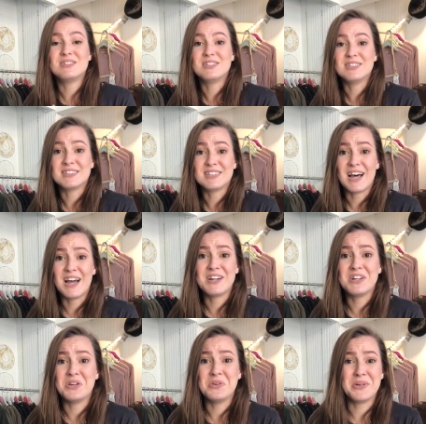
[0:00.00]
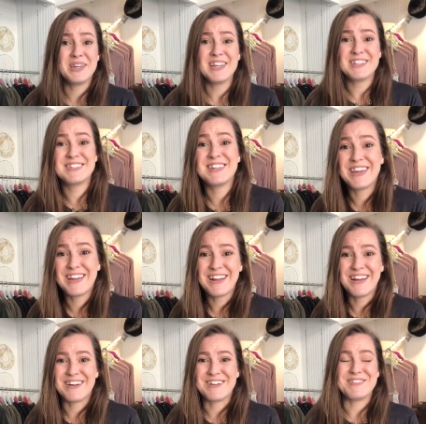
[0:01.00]
decide who gets it,
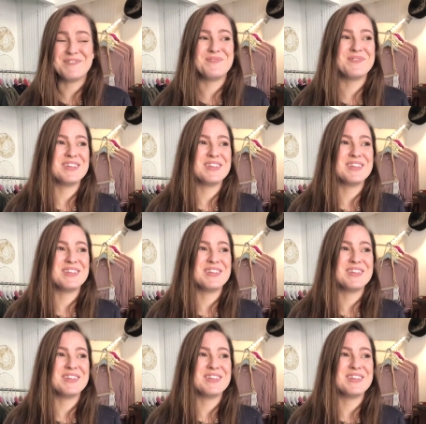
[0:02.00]
um,